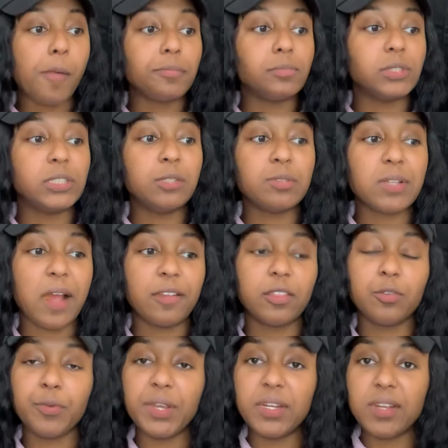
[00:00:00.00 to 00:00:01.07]
it was like
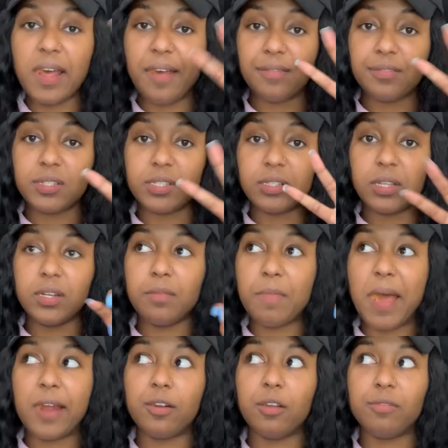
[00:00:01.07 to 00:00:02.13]
3 deaths in a
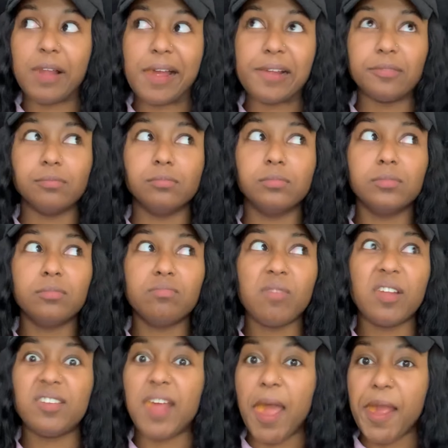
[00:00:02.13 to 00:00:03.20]
matter of like
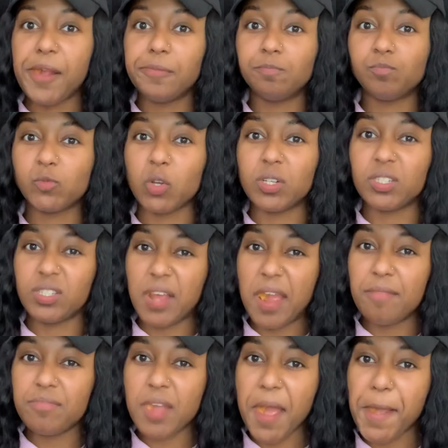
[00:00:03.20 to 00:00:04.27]
a day or the
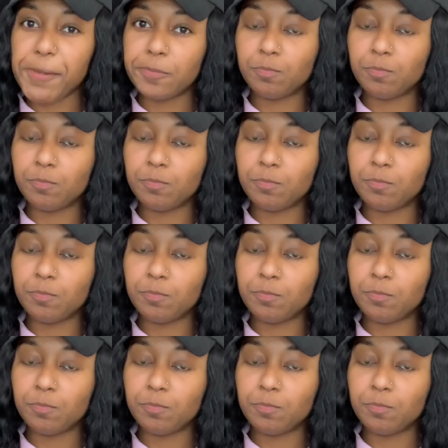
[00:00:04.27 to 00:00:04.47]
same day.